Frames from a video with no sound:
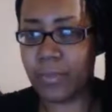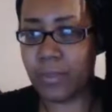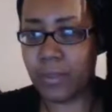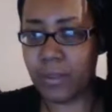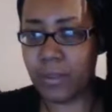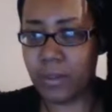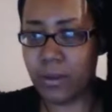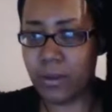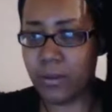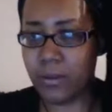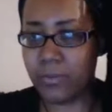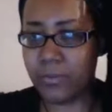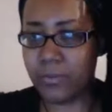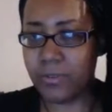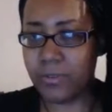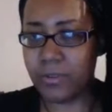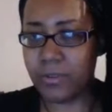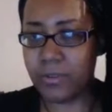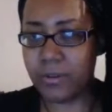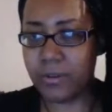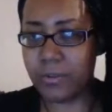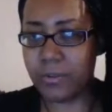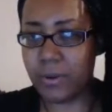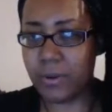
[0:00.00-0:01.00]
Hopefully it
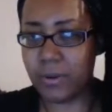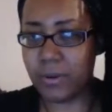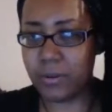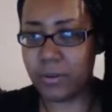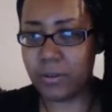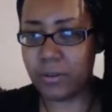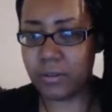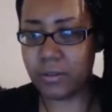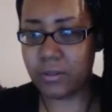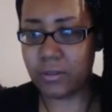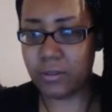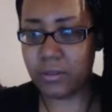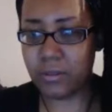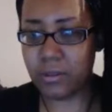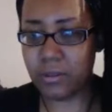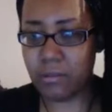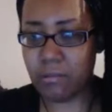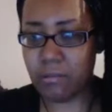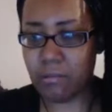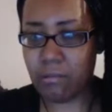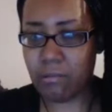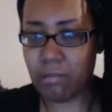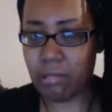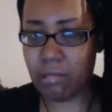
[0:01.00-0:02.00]
works.
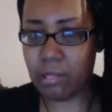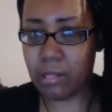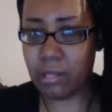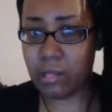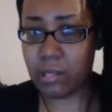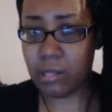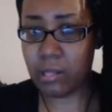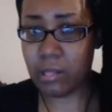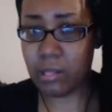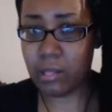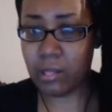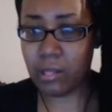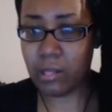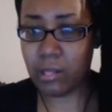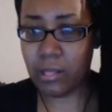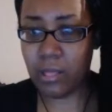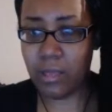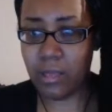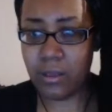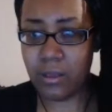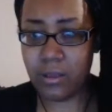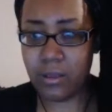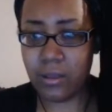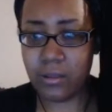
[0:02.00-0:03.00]

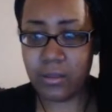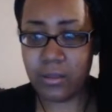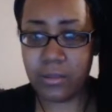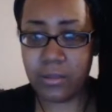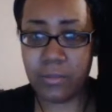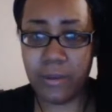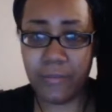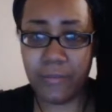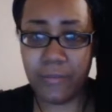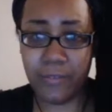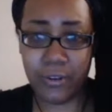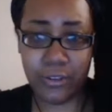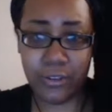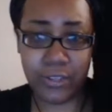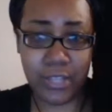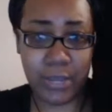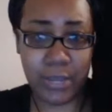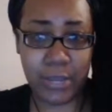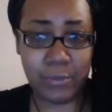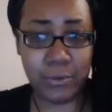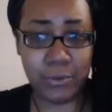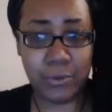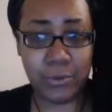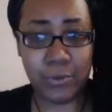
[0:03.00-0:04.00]
It's my first time
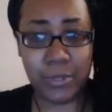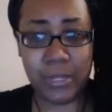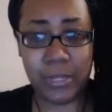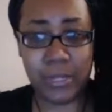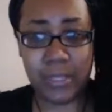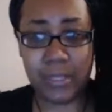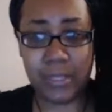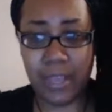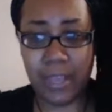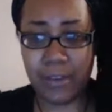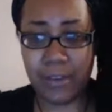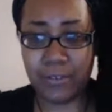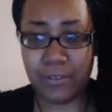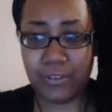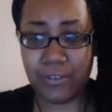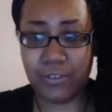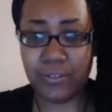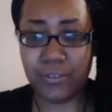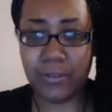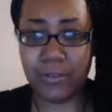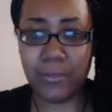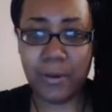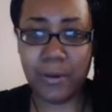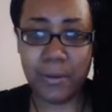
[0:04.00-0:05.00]
doing a live stream
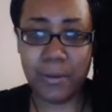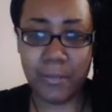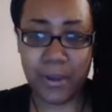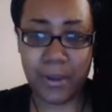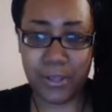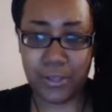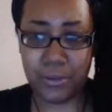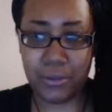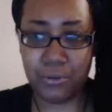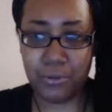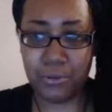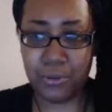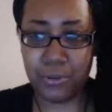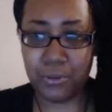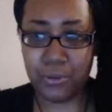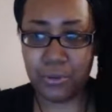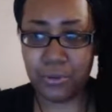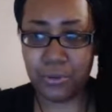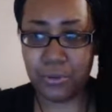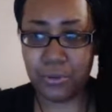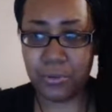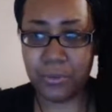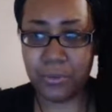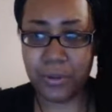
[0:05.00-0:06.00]
on my YouTube. I
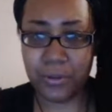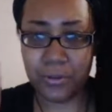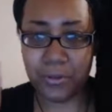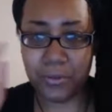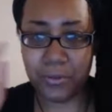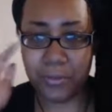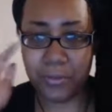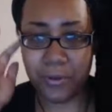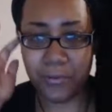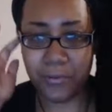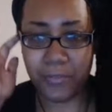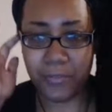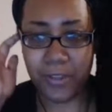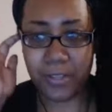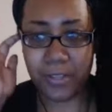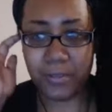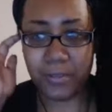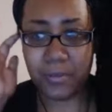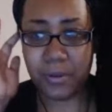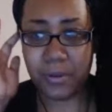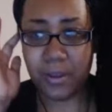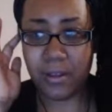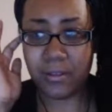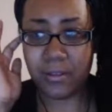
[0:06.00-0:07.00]
do them on Facebook all
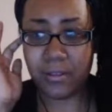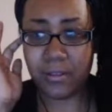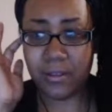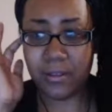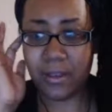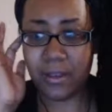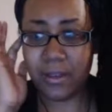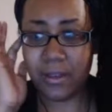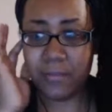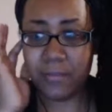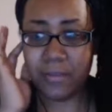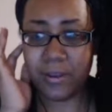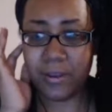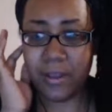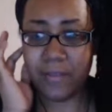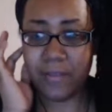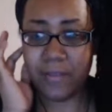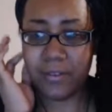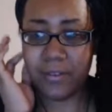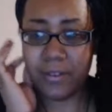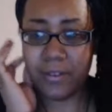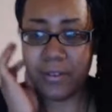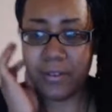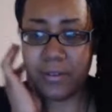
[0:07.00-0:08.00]
the time, but I haven't
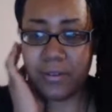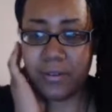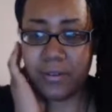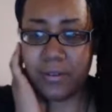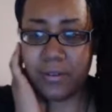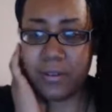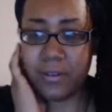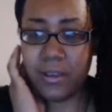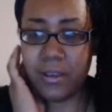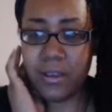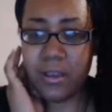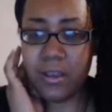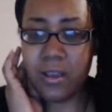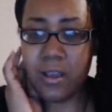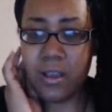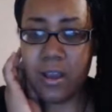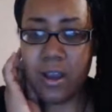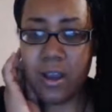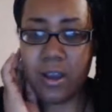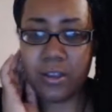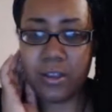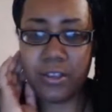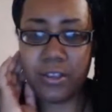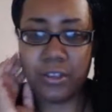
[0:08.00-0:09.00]
done it on
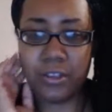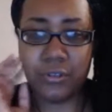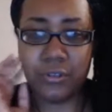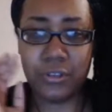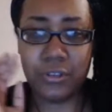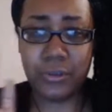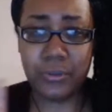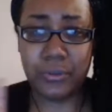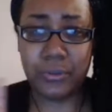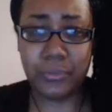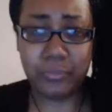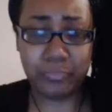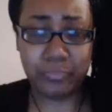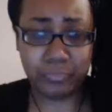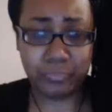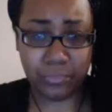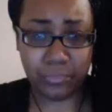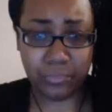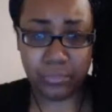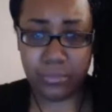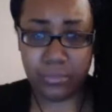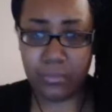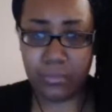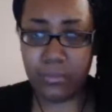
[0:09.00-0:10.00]
YouTube.
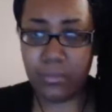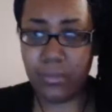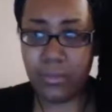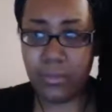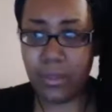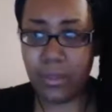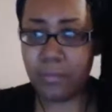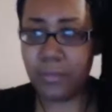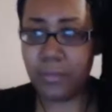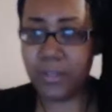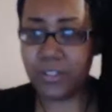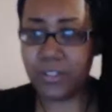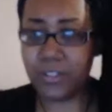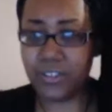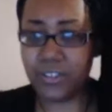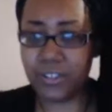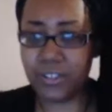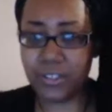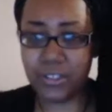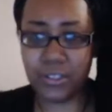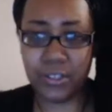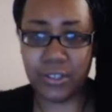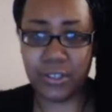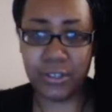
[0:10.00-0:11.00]
But just so
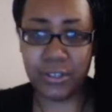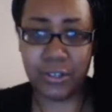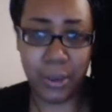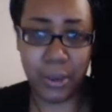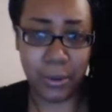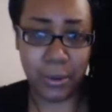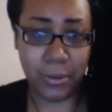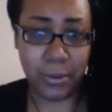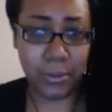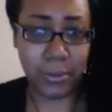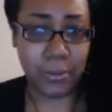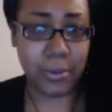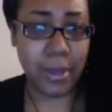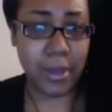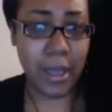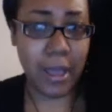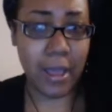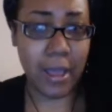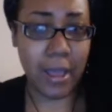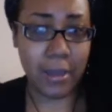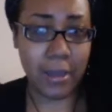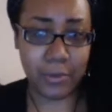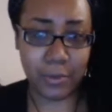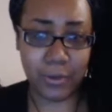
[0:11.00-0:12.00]
you know, I'm
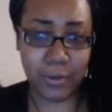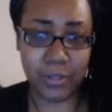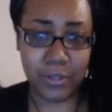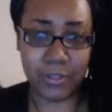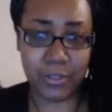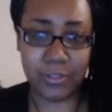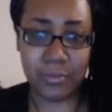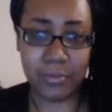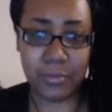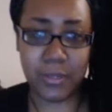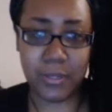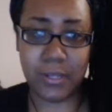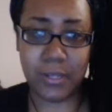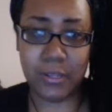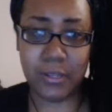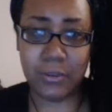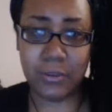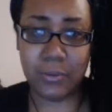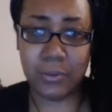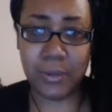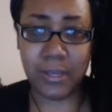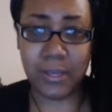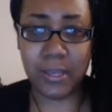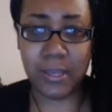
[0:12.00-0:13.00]
going to be
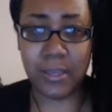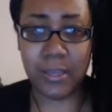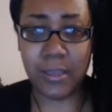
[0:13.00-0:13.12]
doing